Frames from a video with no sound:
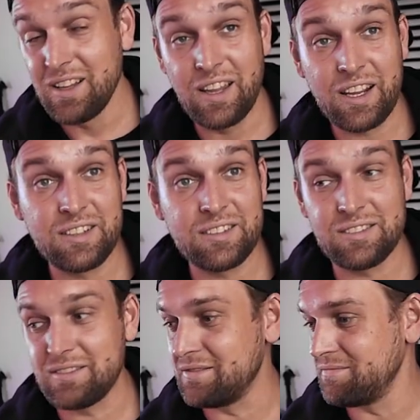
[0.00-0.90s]
Like
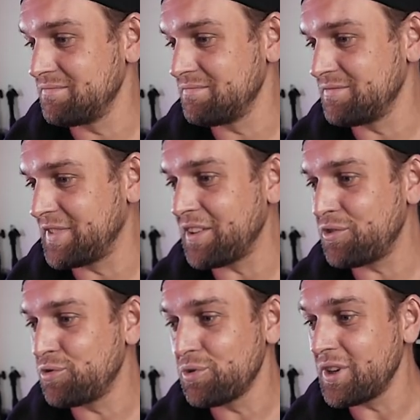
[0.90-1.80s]

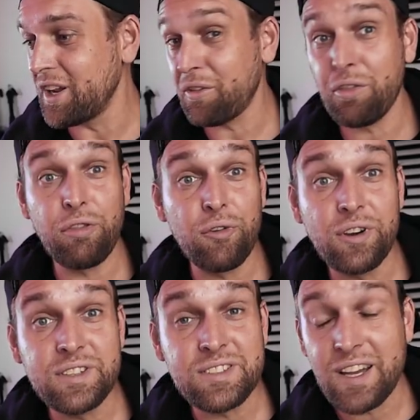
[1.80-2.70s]
that took like
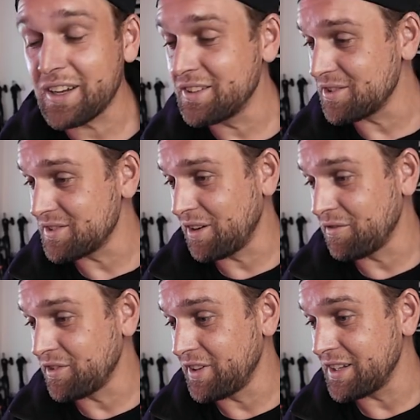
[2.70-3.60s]
30 seconds or
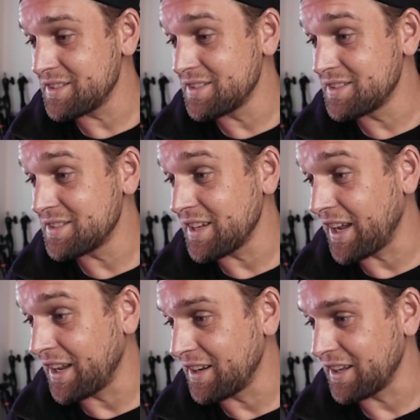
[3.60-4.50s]
something. That's insane.